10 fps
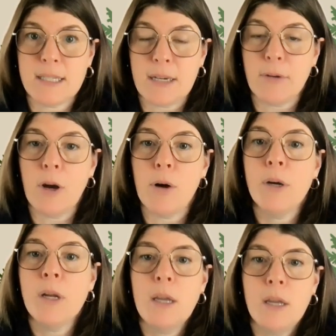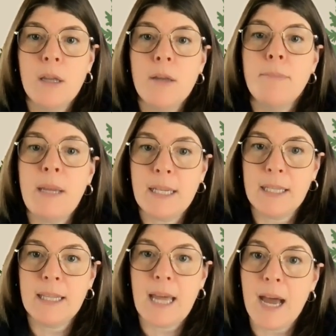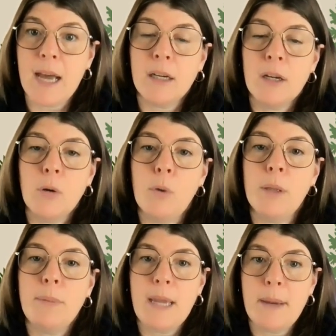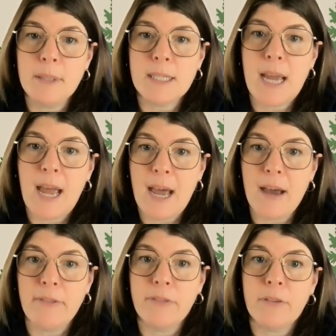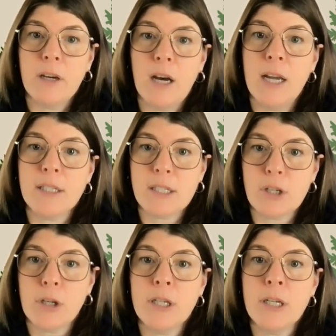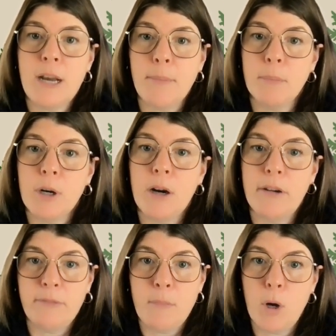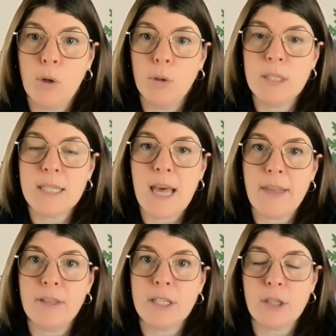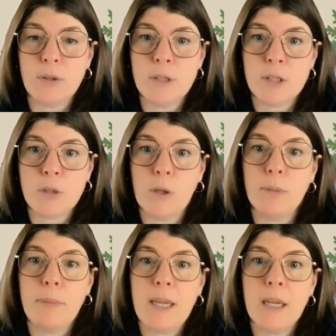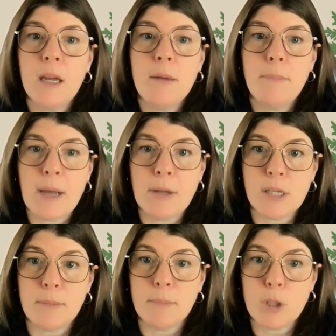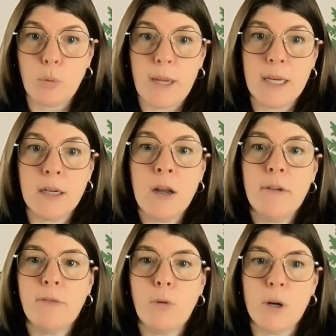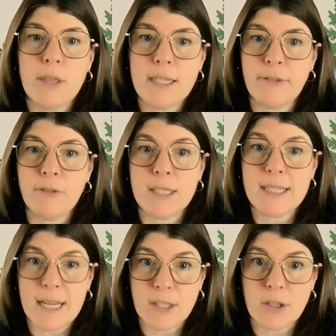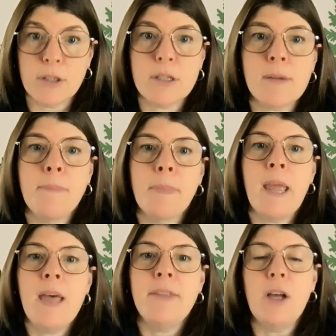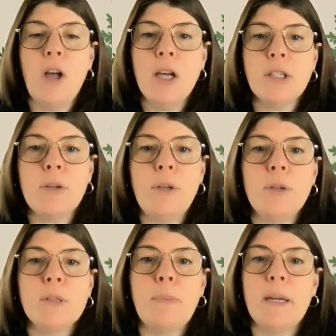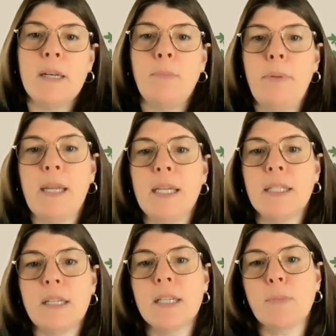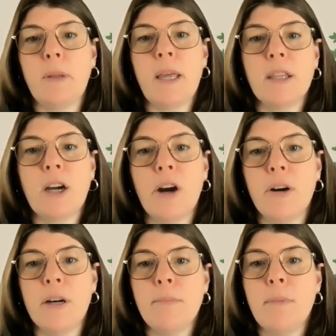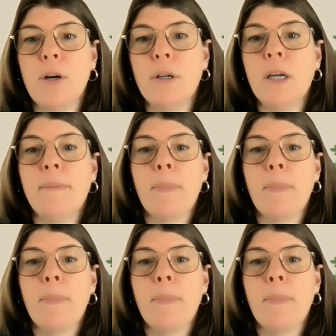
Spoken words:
0, meaning that we'll be able to have a certain number of modes that the students will be bouncing between for the different sensors. They'll also use button B to display the current mode.